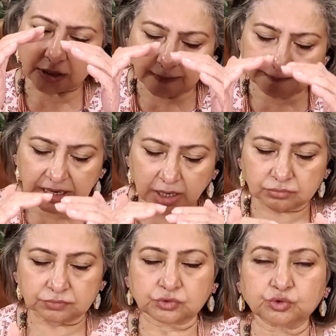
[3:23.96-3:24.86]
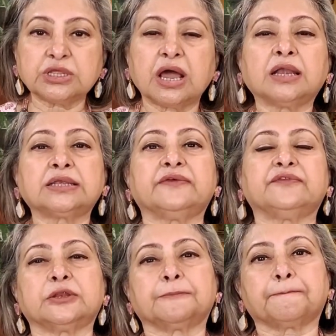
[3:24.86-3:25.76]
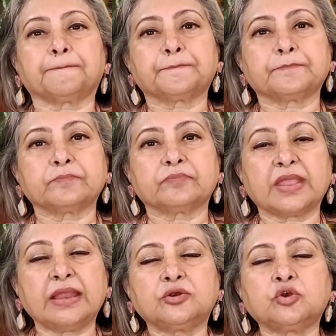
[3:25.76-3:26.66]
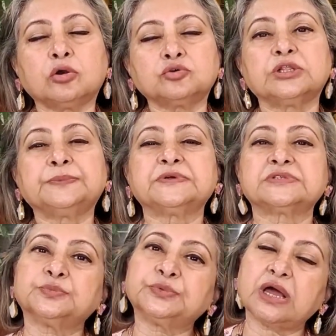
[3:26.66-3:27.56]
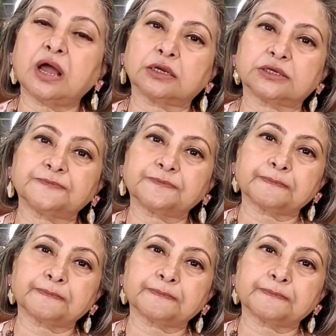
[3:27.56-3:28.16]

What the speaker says: Come down to the heart level and talk to that person with the heart.